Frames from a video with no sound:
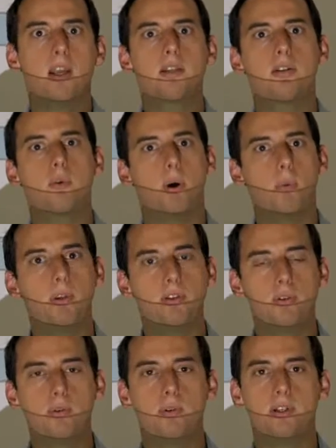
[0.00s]
So what we
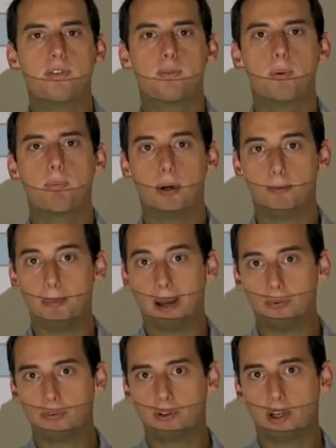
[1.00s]
do is we put a
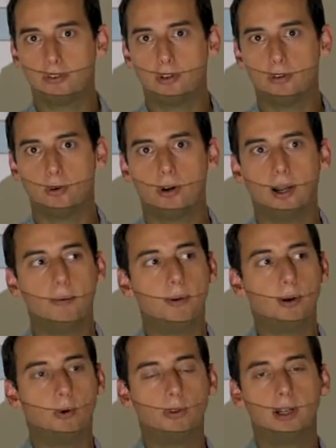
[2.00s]
bouncer at the door and we
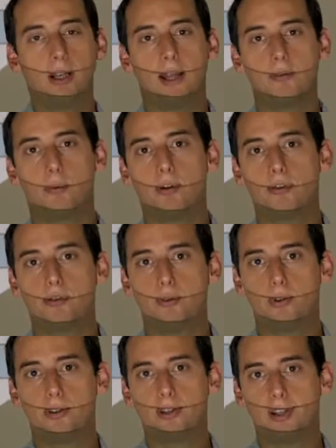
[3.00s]
only let one
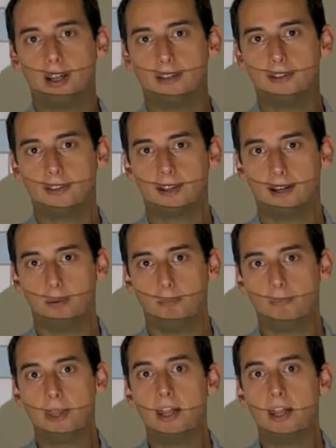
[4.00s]
student in at a time.